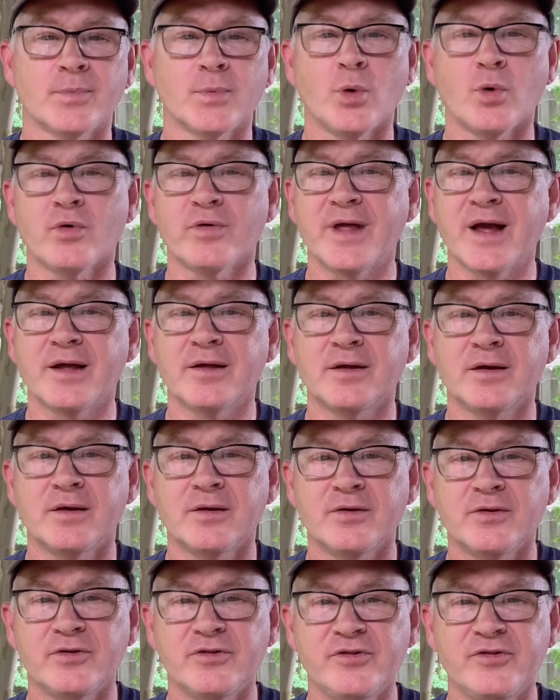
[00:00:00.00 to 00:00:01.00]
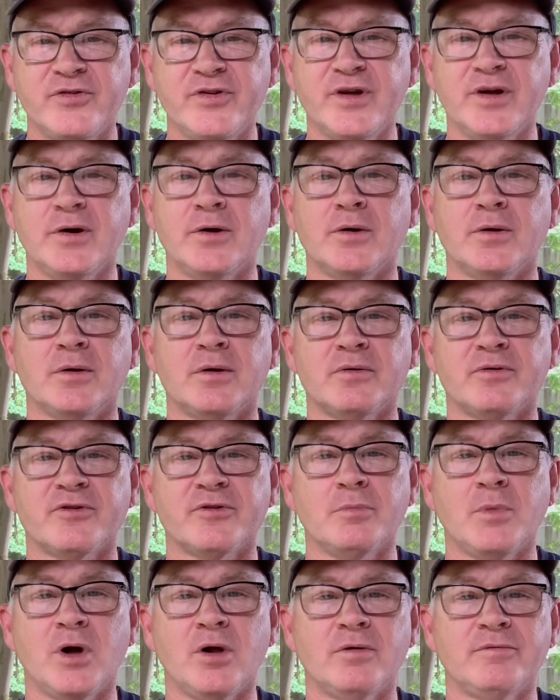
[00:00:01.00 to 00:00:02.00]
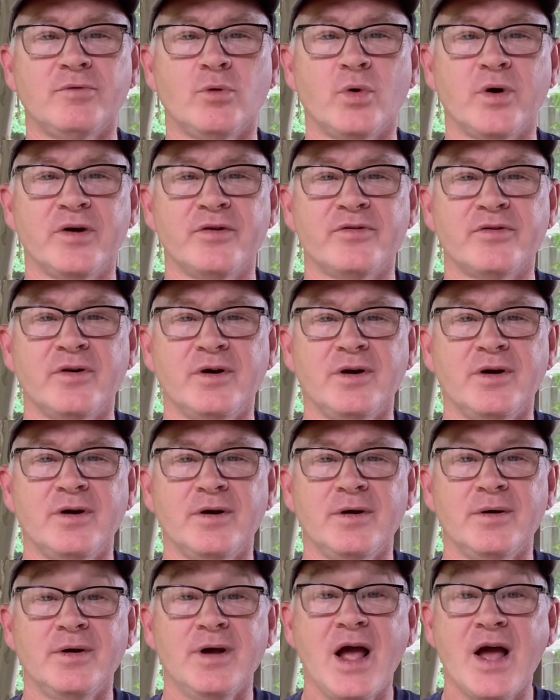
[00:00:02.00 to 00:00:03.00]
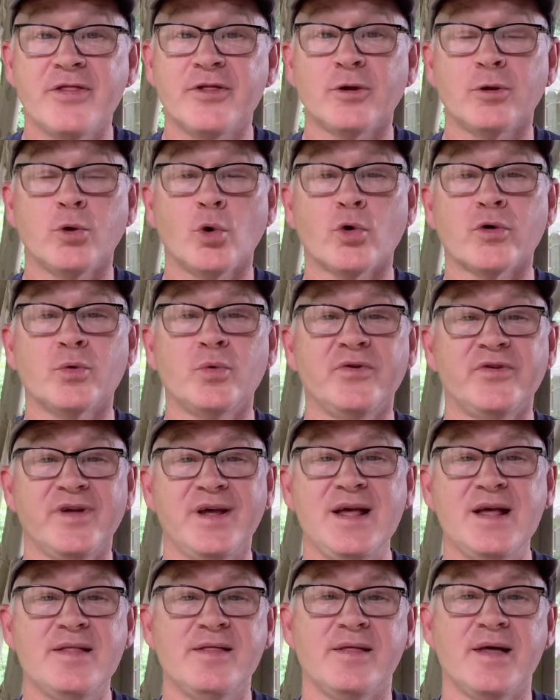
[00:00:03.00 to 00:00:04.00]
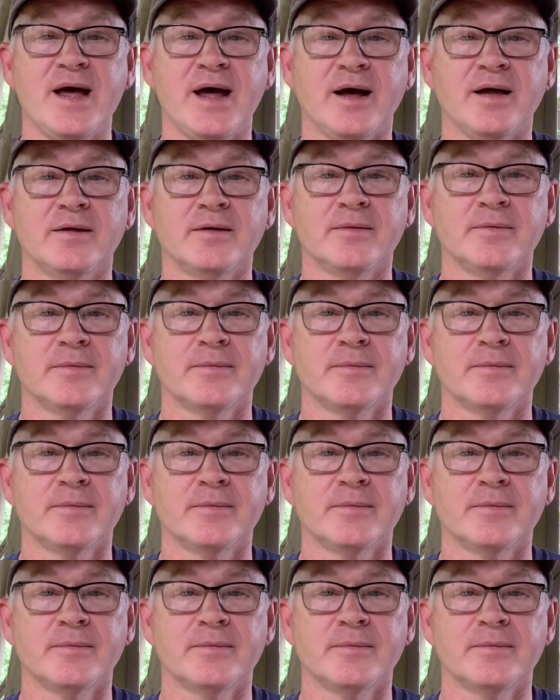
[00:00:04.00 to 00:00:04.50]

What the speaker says: or that still, small voice. And the Lord was in that.